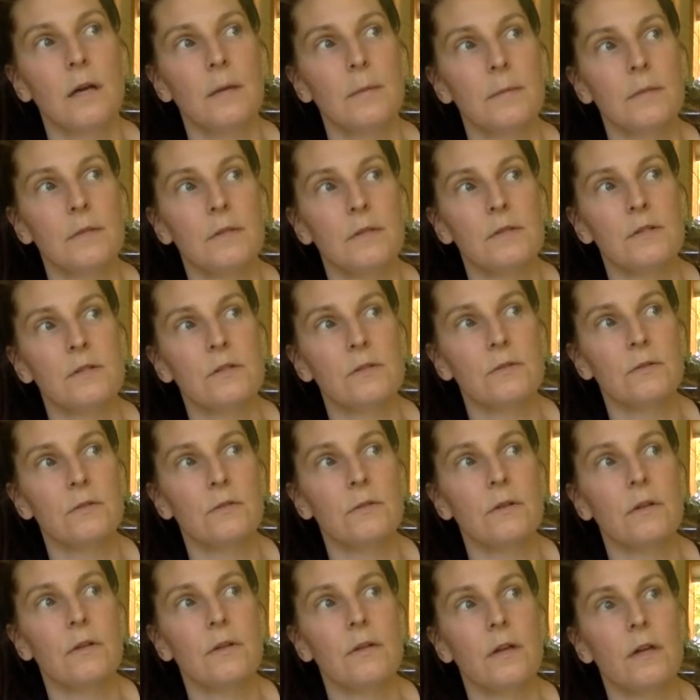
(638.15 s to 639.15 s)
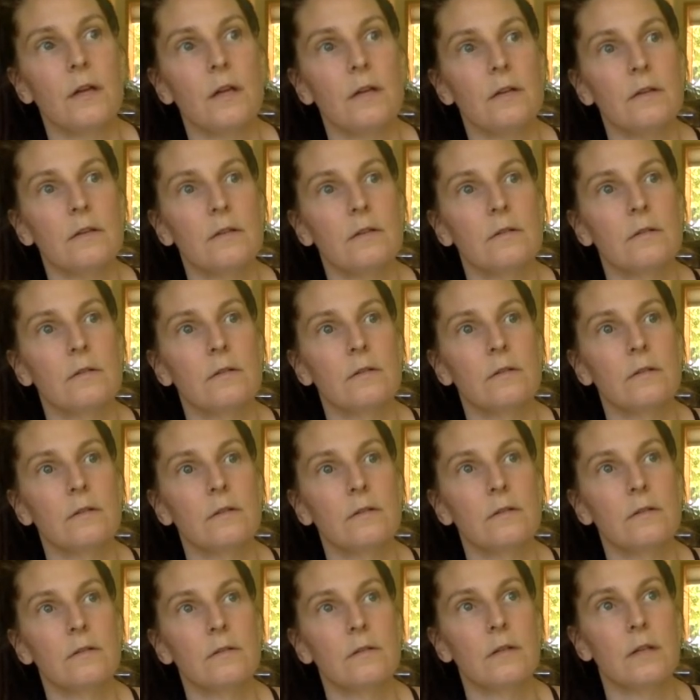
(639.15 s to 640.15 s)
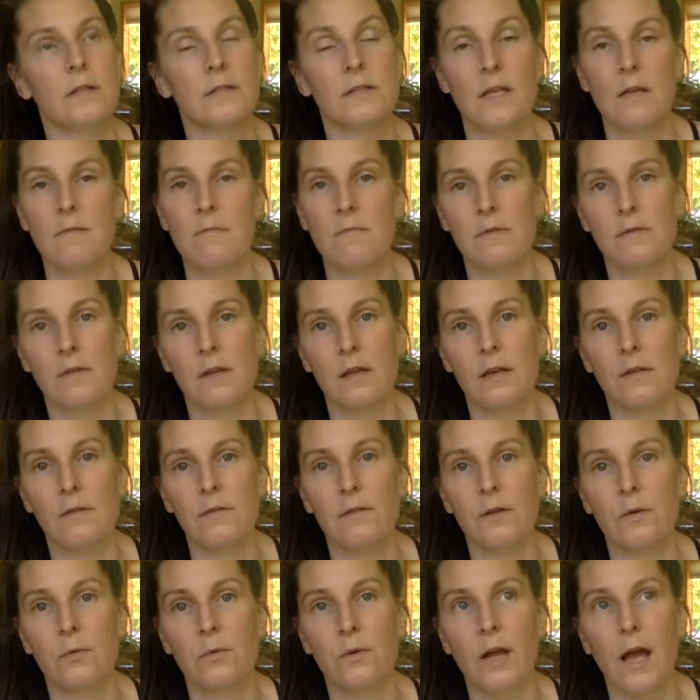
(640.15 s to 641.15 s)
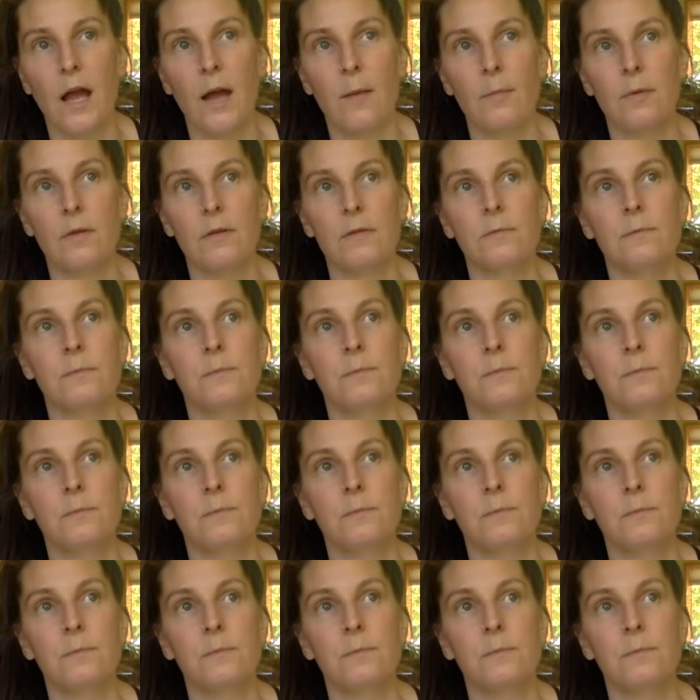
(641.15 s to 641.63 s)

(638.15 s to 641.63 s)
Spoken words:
concerned that that same kind of thing would happen,